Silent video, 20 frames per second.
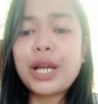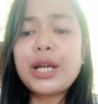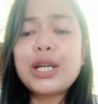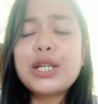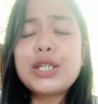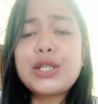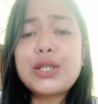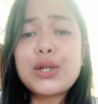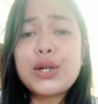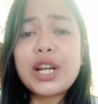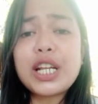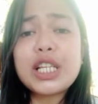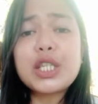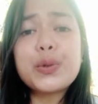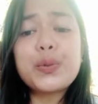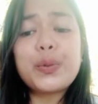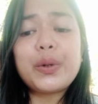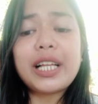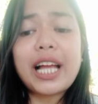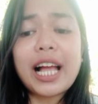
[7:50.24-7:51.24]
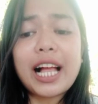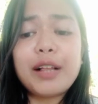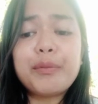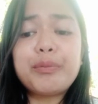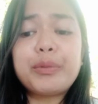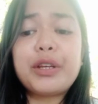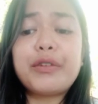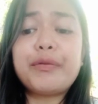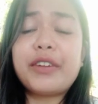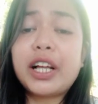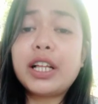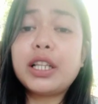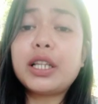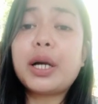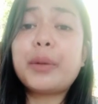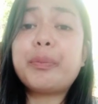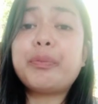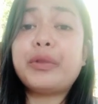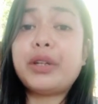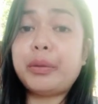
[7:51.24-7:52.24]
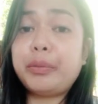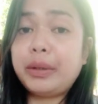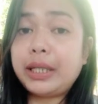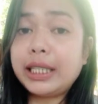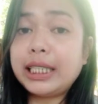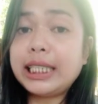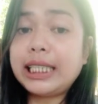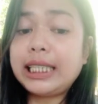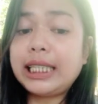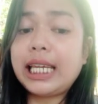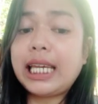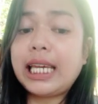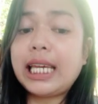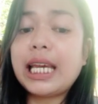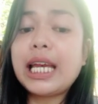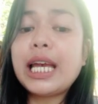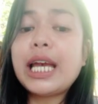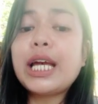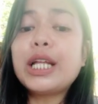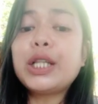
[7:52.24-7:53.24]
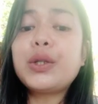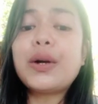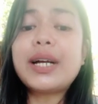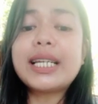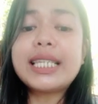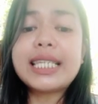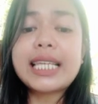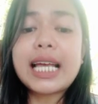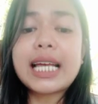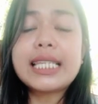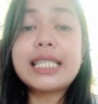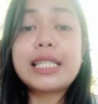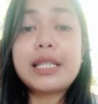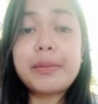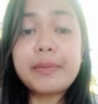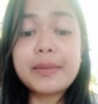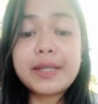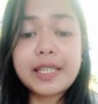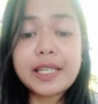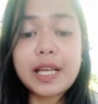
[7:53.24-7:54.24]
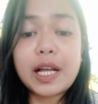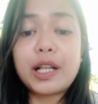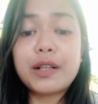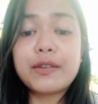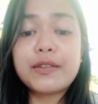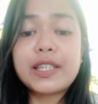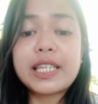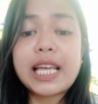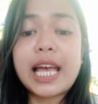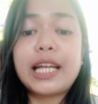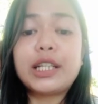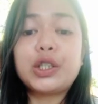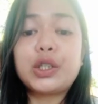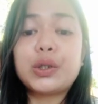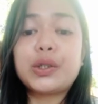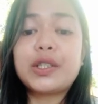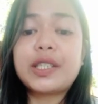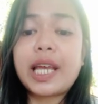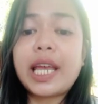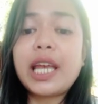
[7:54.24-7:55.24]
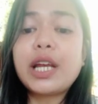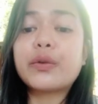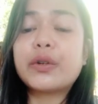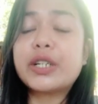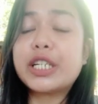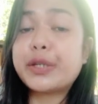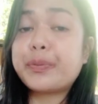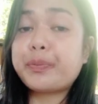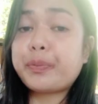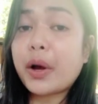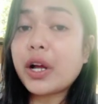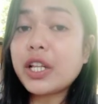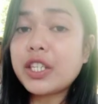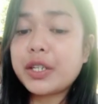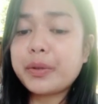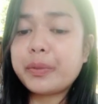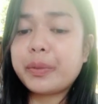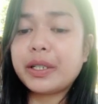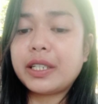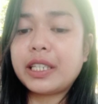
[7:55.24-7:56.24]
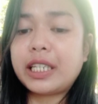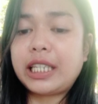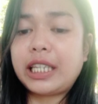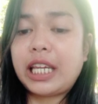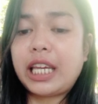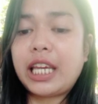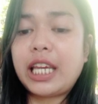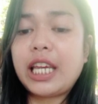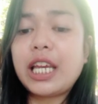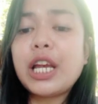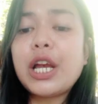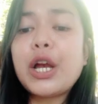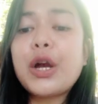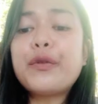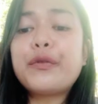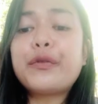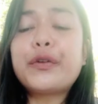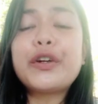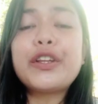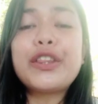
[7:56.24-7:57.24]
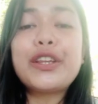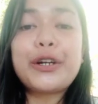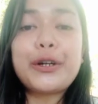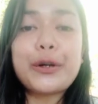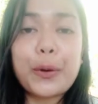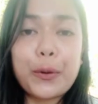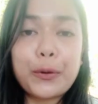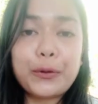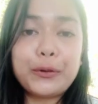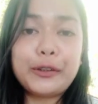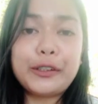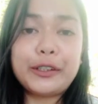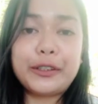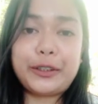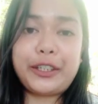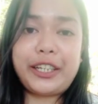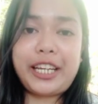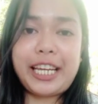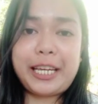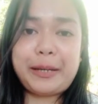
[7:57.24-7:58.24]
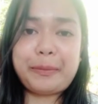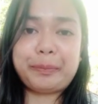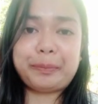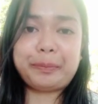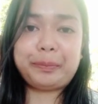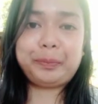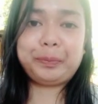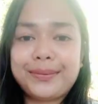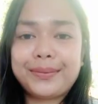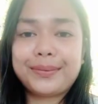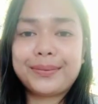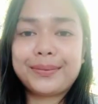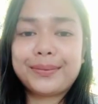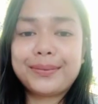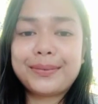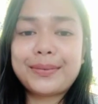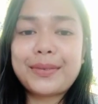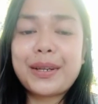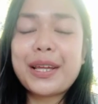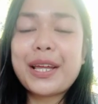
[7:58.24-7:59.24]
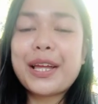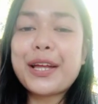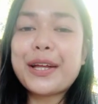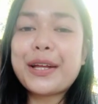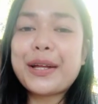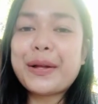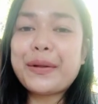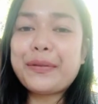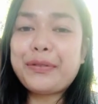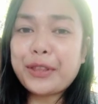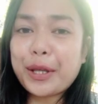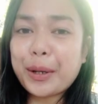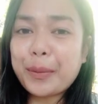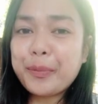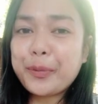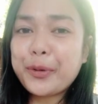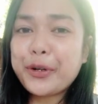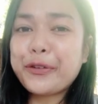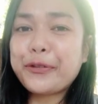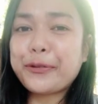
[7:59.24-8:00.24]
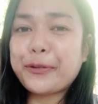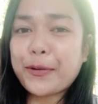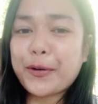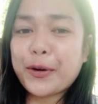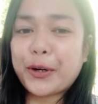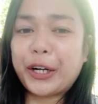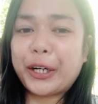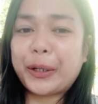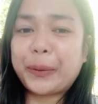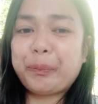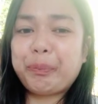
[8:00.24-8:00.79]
Students will help develop the ability to assess themselves and to take responsibility for their own learning. Number 4,